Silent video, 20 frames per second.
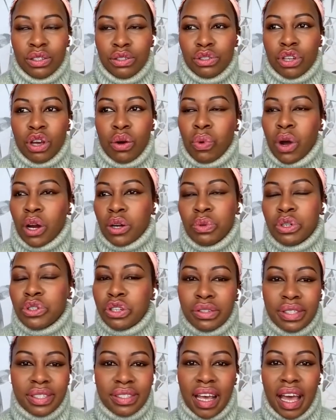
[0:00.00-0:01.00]
So what would
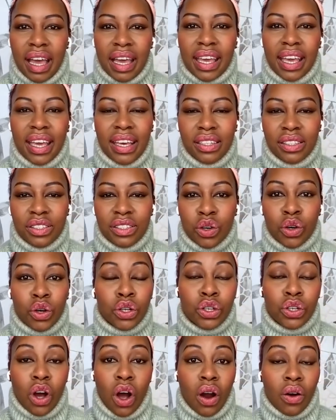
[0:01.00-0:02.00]
you say is
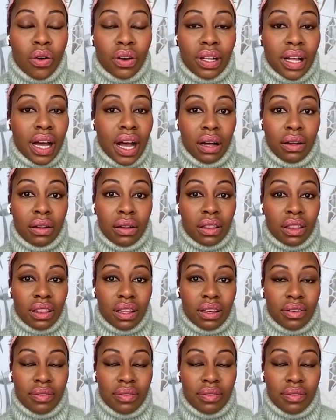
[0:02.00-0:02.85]
good oral health?